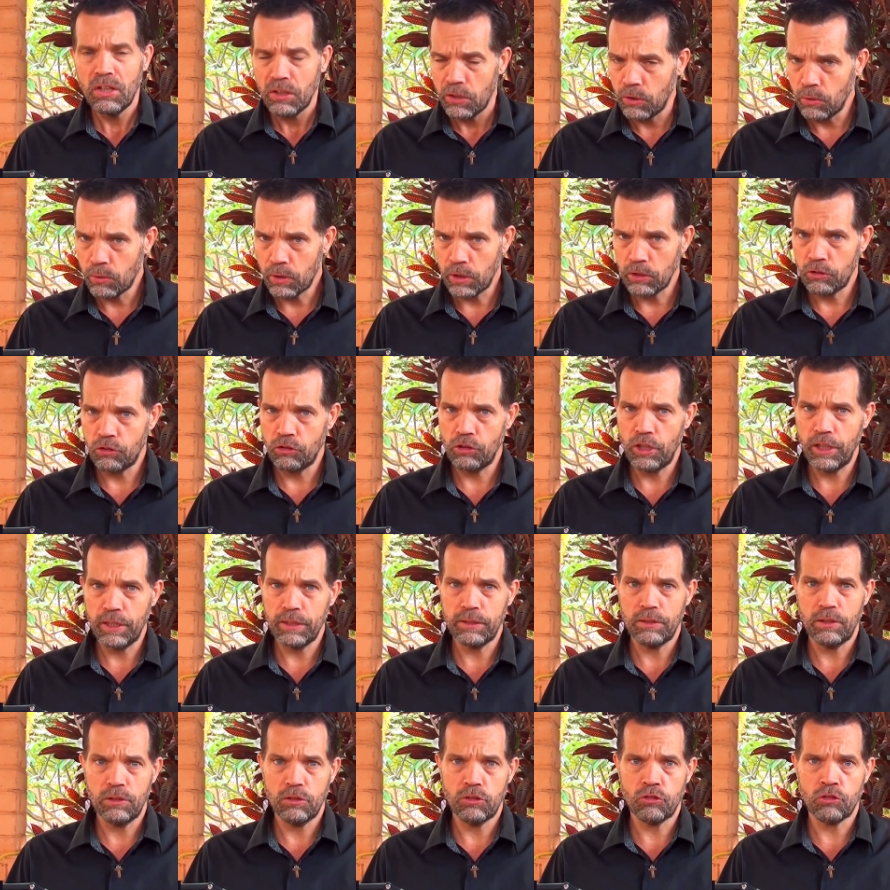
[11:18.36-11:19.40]
You can
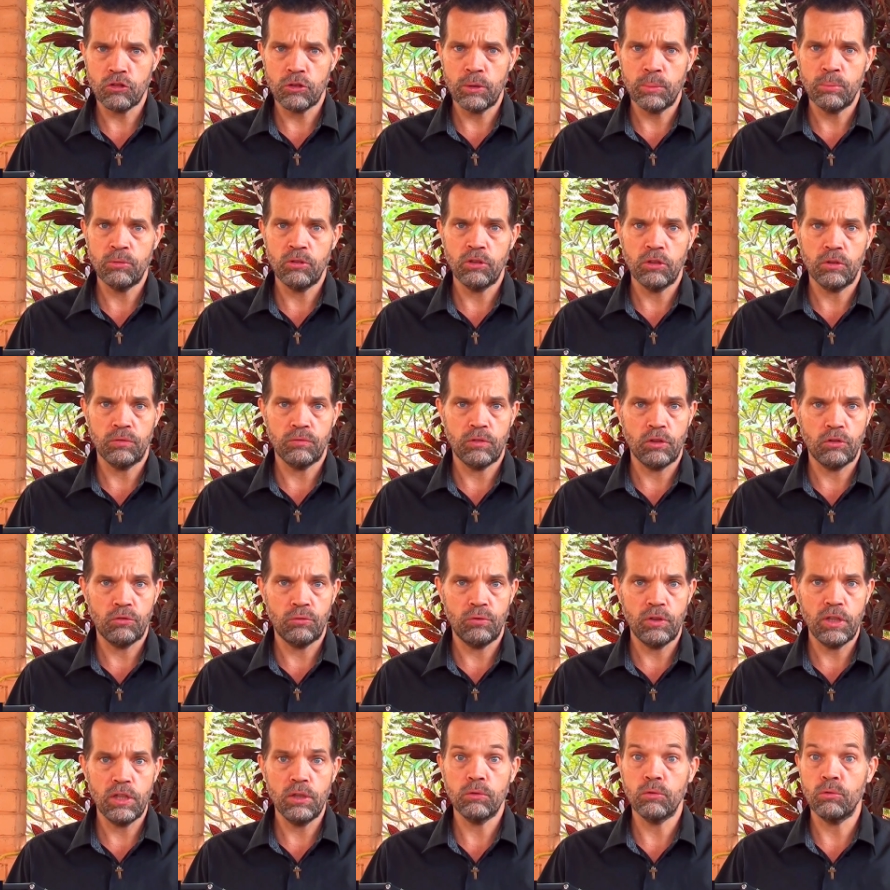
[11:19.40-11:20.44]
check the description of this
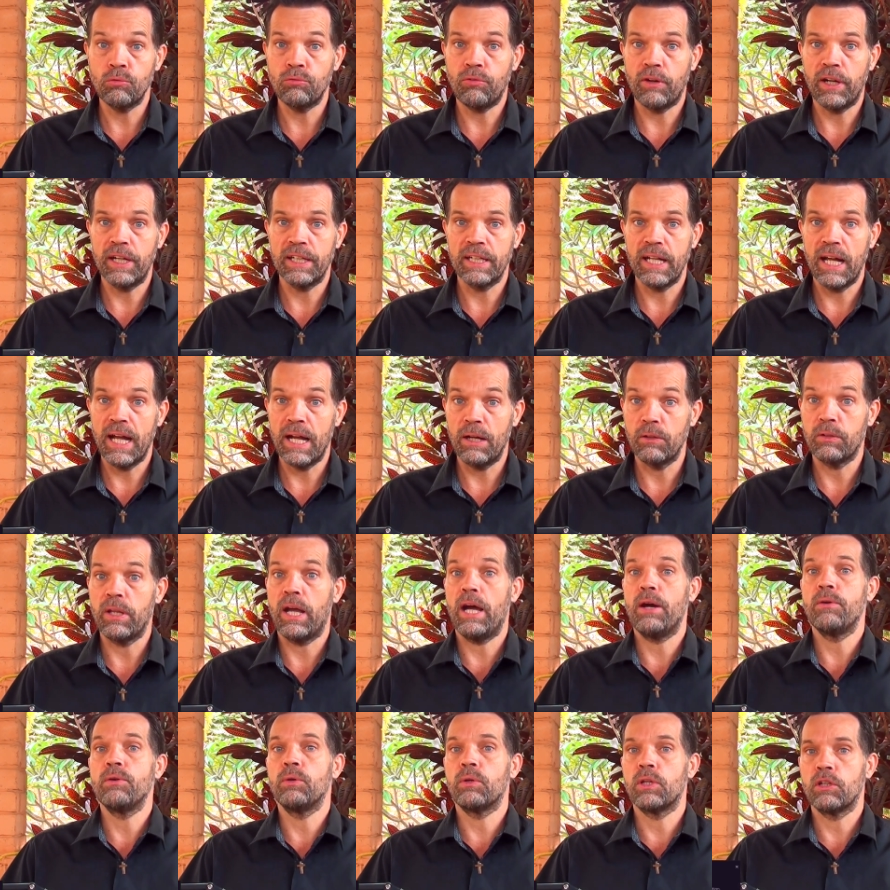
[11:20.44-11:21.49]
video to find out
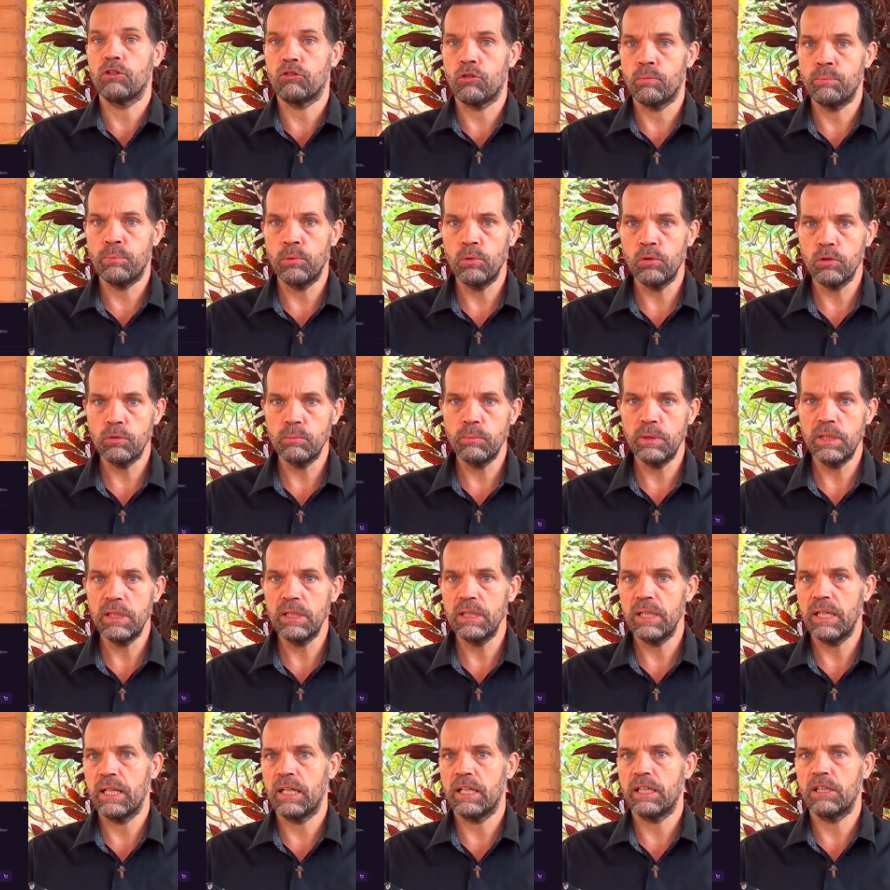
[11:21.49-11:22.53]
how you can support
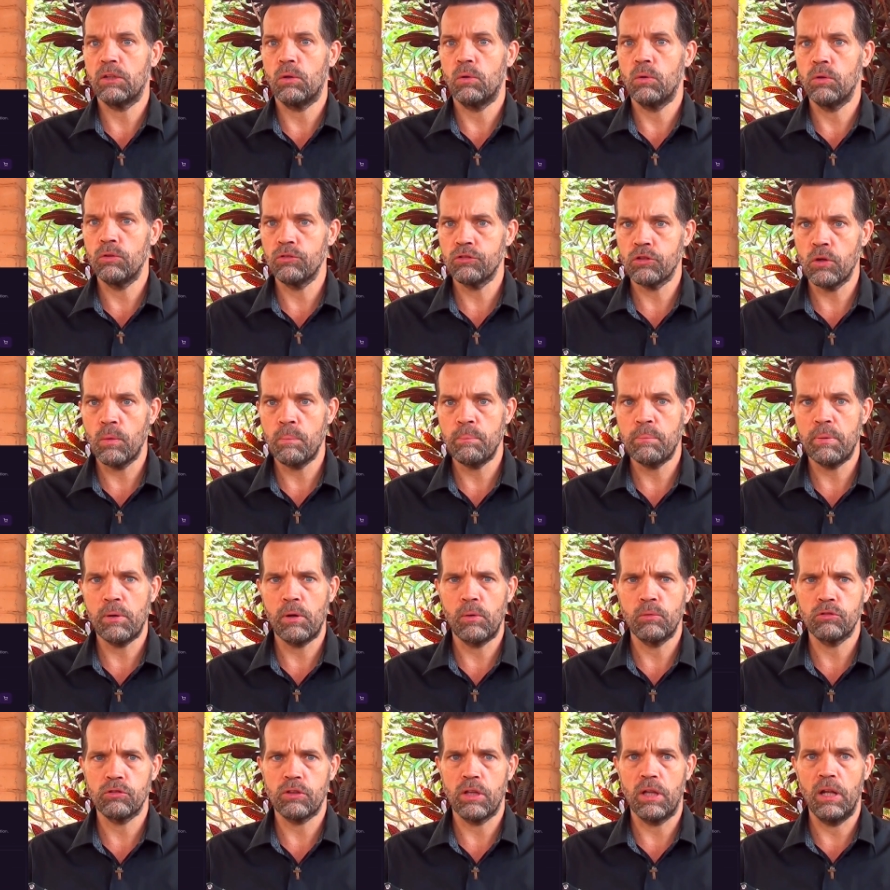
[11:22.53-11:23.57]
me, and I also
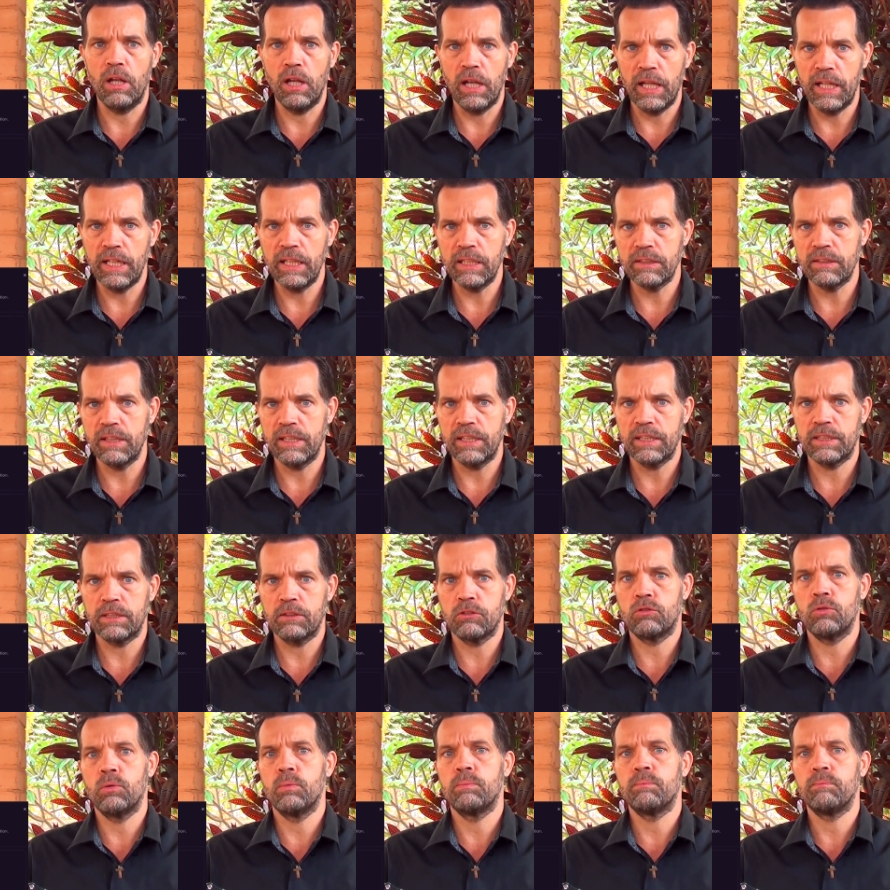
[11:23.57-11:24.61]
post a link there
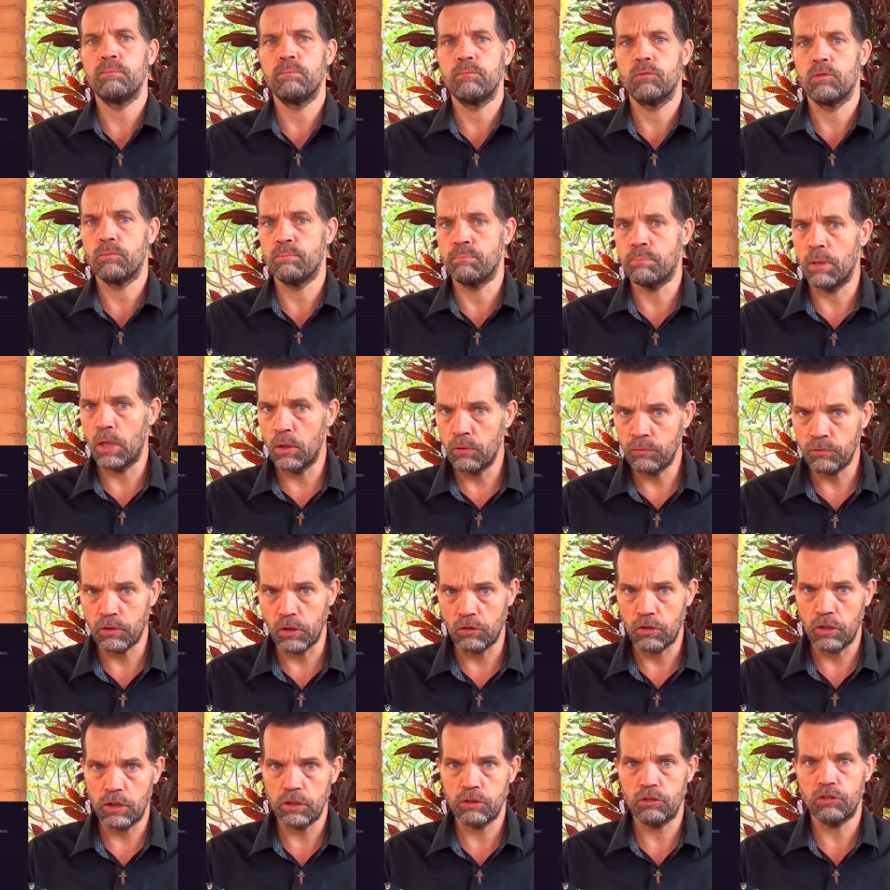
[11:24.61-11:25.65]
to both the
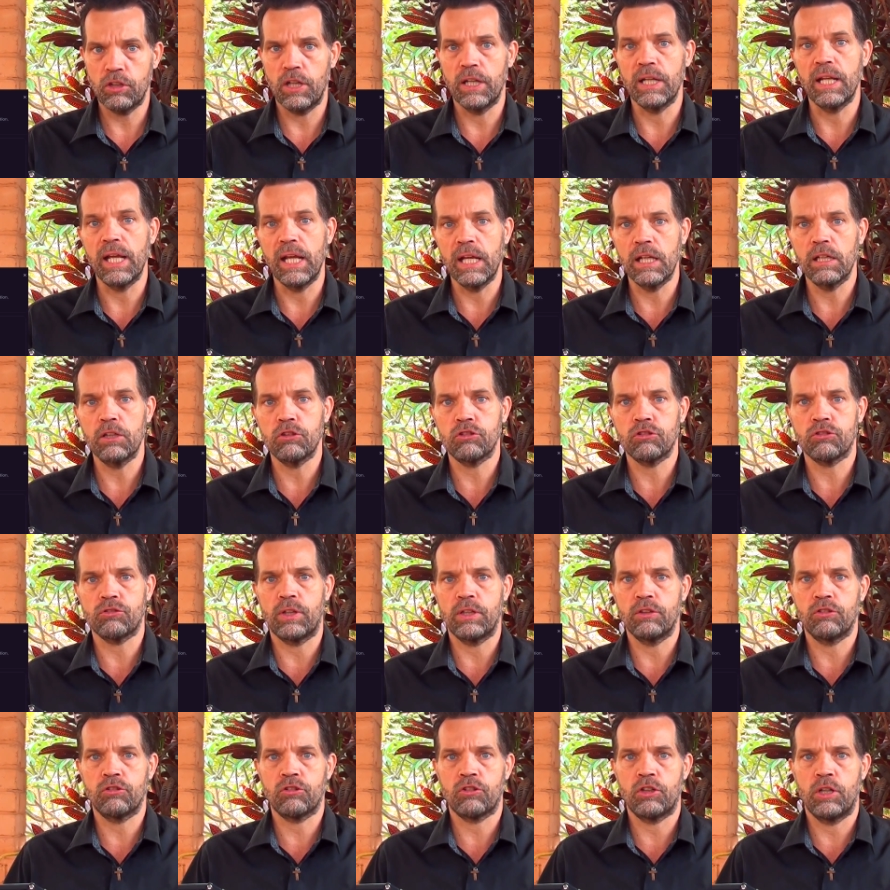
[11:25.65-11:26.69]
Dutch and the English
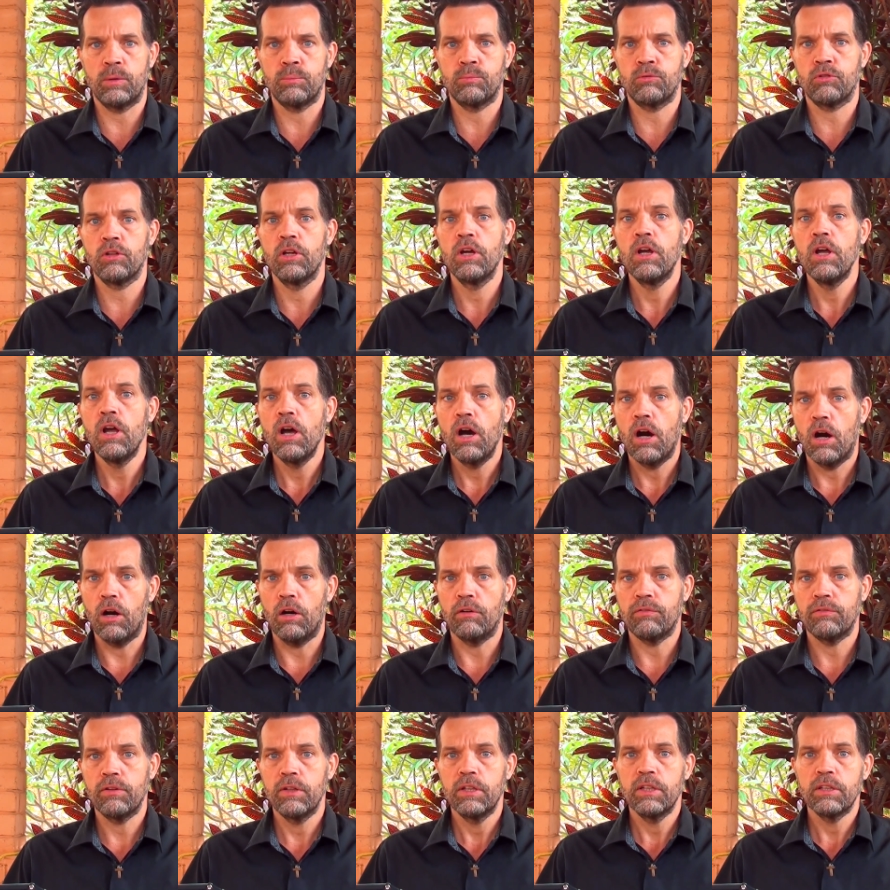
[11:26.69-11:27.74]
transcripts
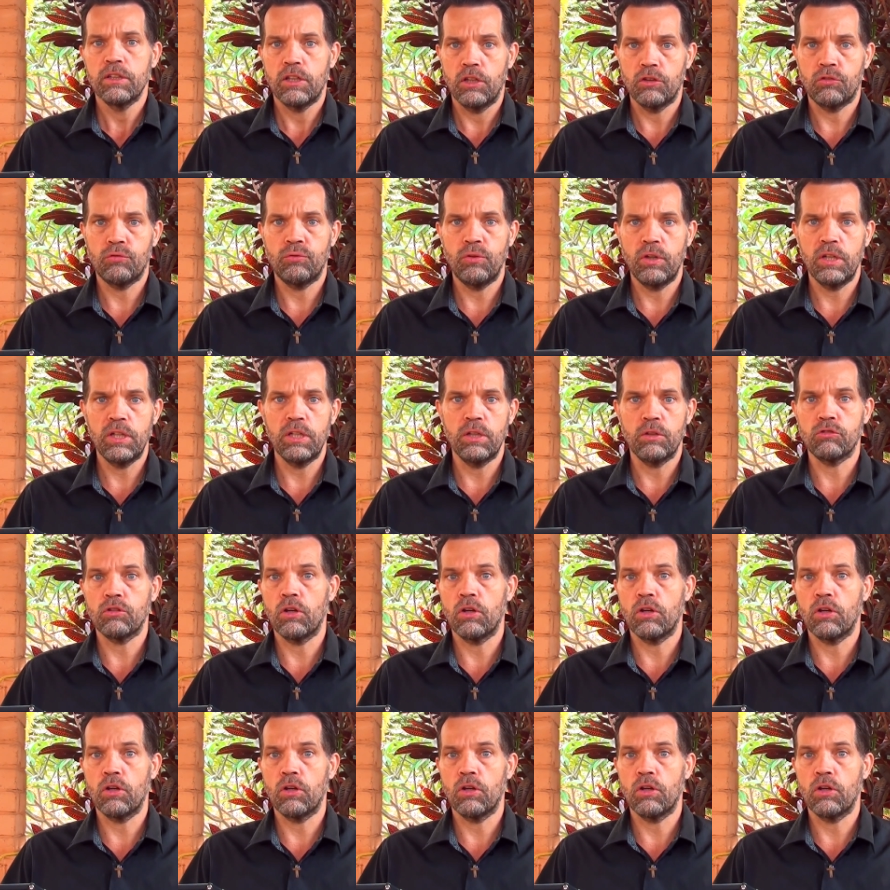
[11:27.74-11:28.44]
of this video.